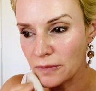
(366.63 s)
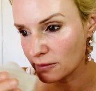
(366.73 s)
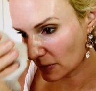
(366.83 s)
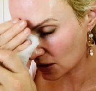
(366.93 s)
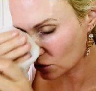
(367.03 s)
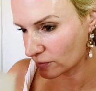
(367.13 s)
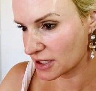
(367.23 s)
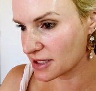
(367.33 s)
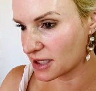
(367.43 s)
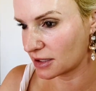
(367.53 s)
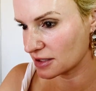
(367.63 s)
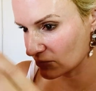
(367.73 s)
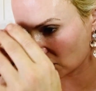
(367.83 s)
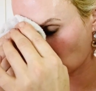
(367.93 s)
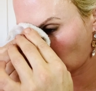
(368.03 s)
make sure my skin is
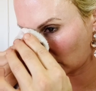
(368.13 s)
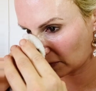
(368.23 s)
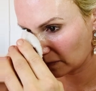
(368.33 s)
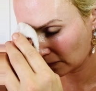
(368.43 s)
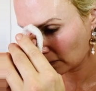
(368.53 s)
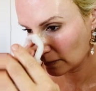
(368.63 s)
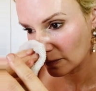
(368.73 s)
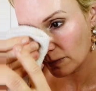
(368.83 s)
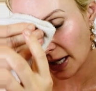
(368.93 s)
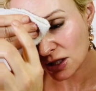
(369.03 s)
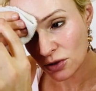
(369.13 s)
returned back